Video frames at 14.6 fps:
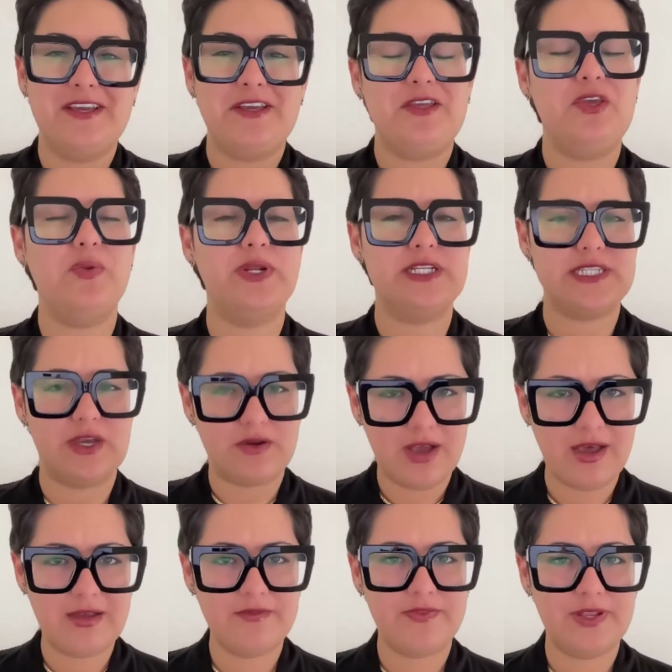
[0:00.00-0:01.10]
You want to sound
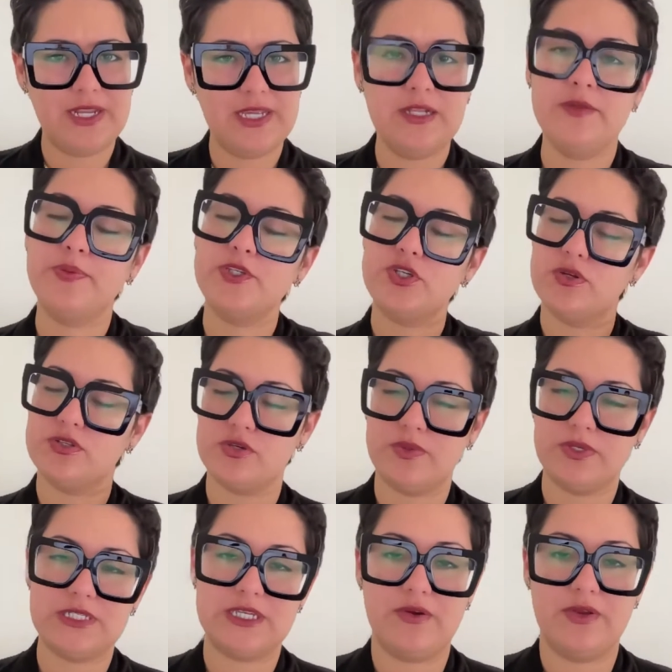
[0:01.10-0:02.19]
confident, but you also want
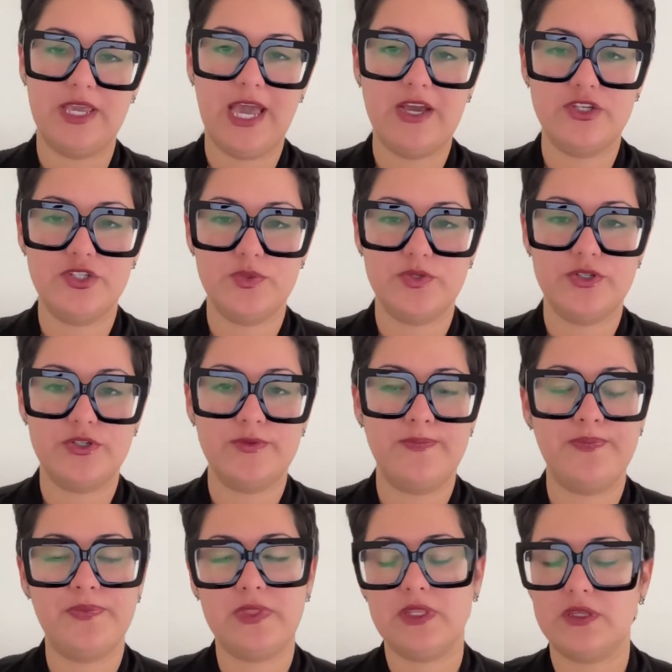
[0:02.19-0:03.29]
to sound casual.
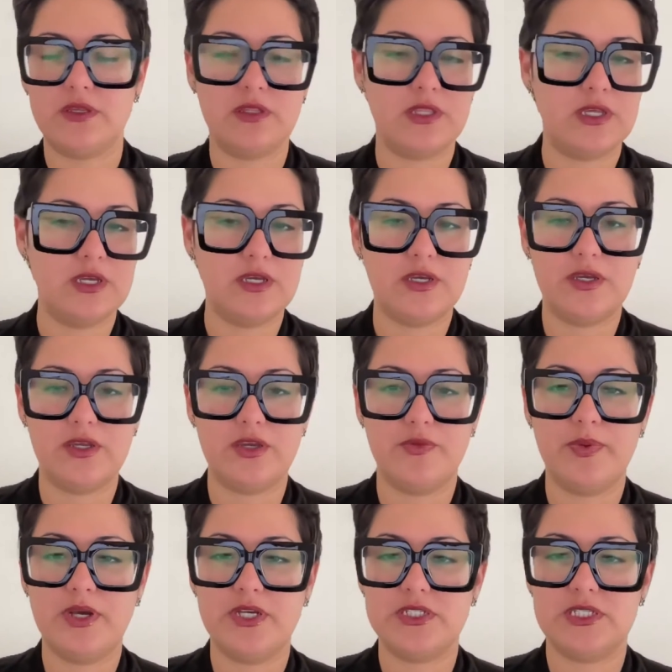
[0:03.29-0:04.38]
Your
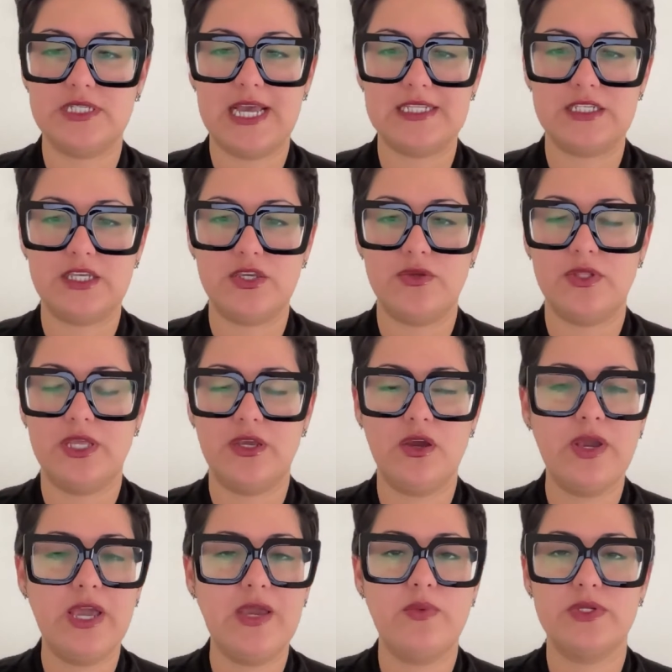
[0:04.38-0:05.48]
boss is asking you like,
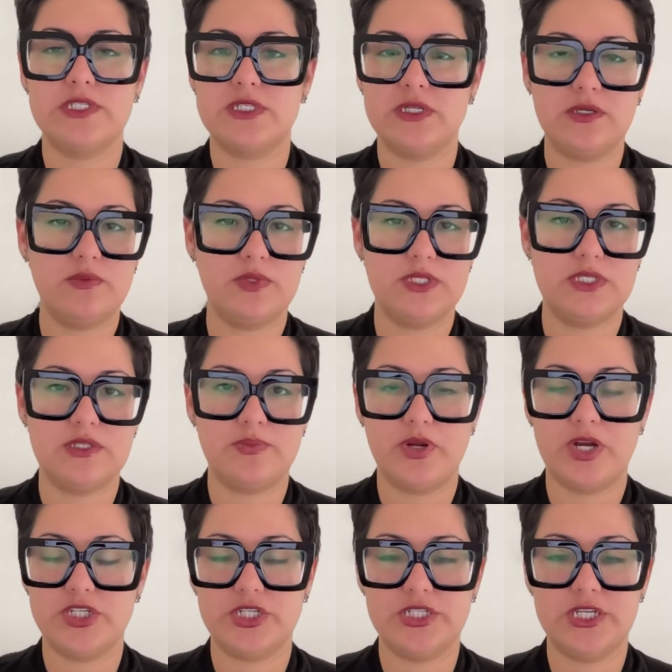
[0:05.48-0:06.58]
okay, what's the
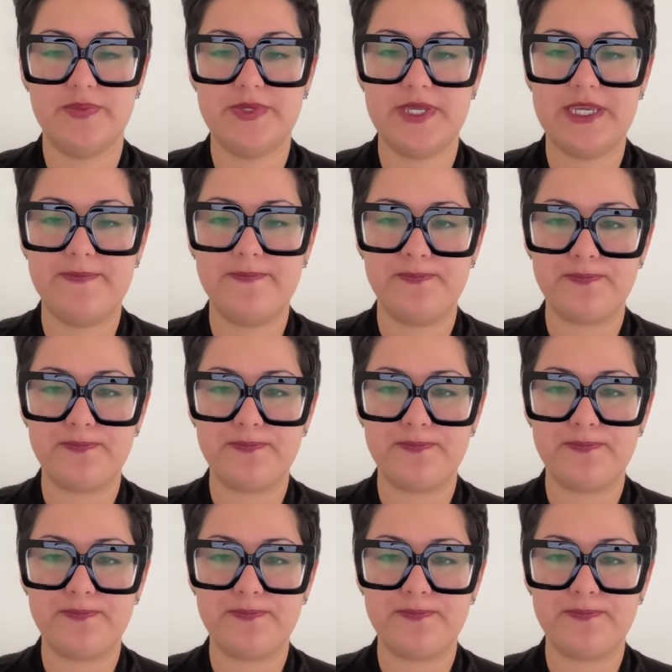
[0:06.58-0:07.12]
project update?